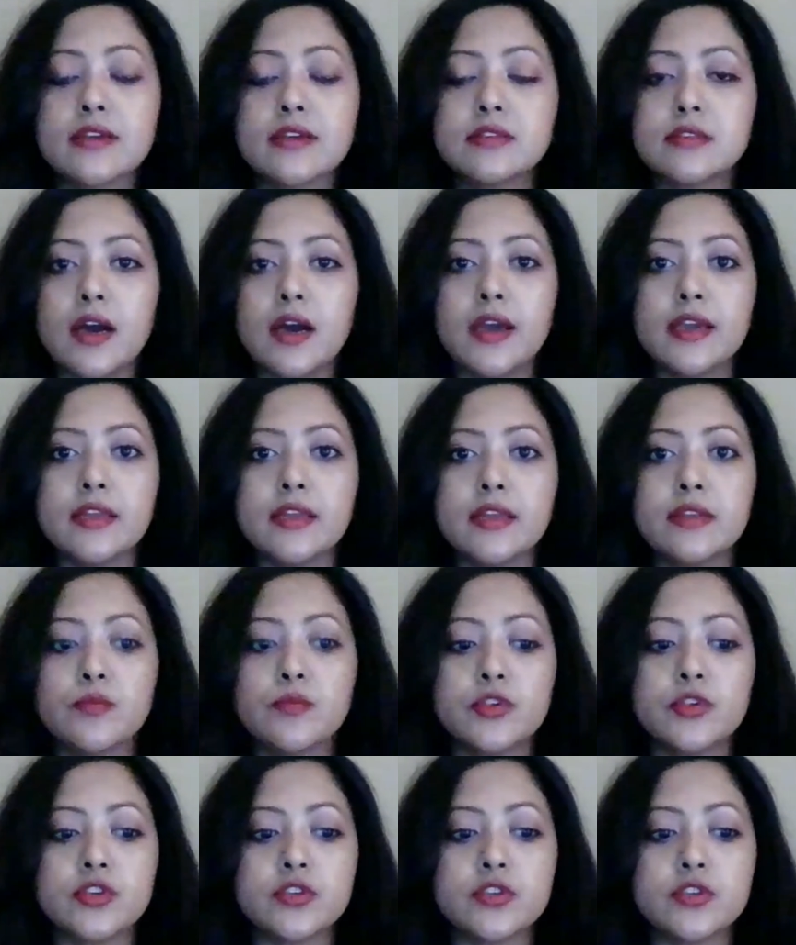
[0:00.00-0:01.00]

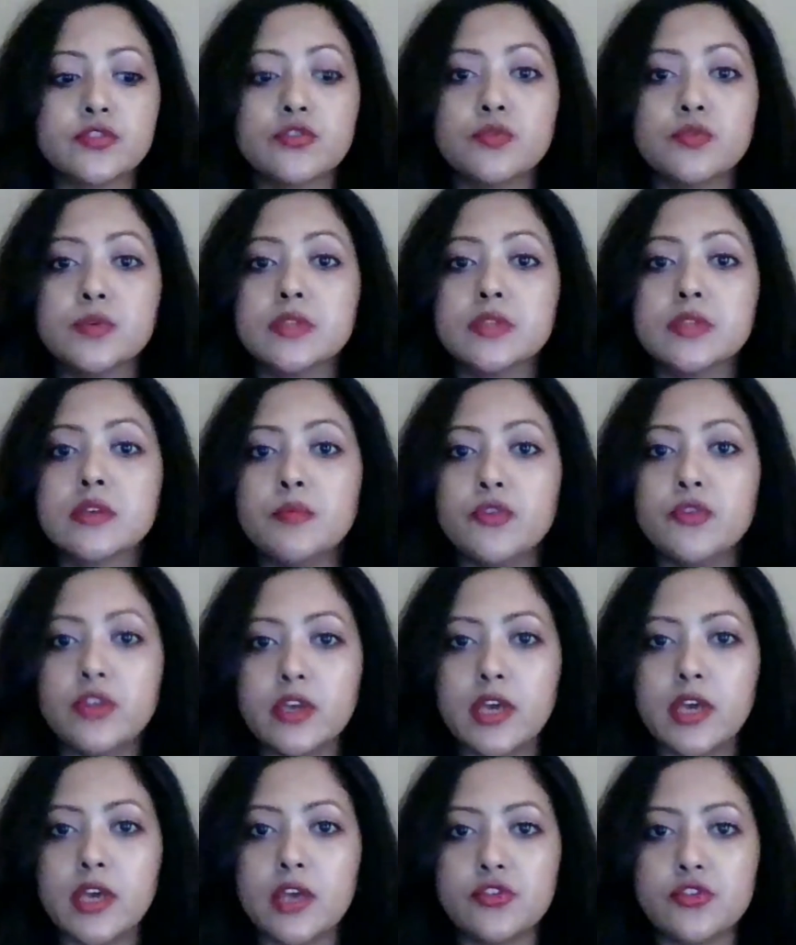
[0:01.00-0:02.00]
sign which has to do with
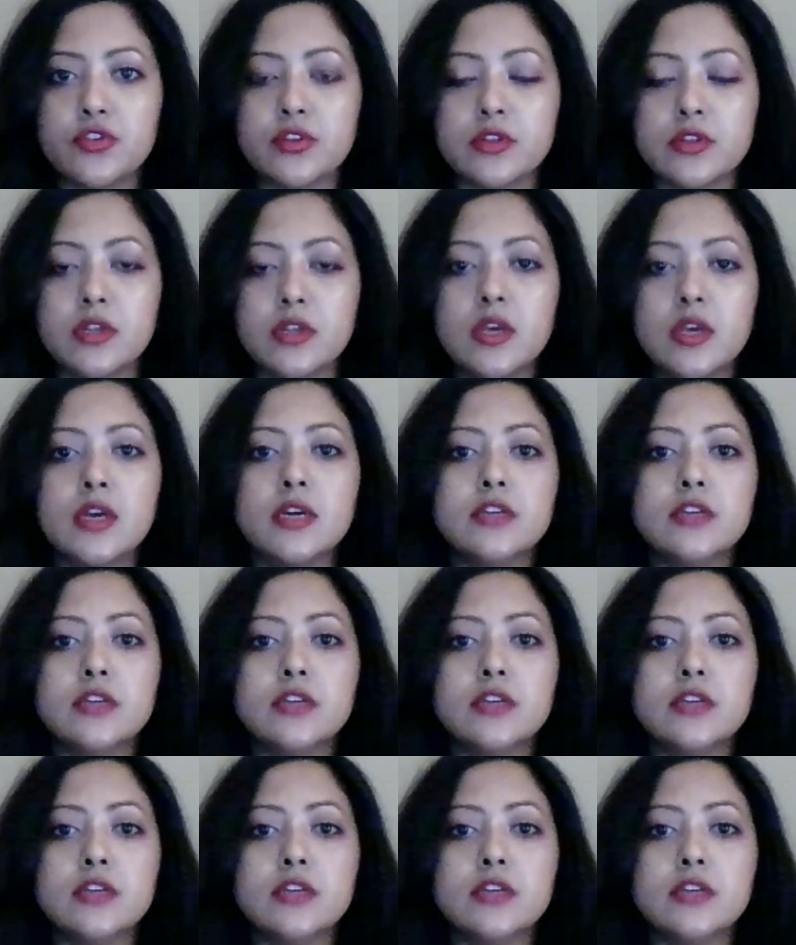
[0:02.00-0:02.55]
communication.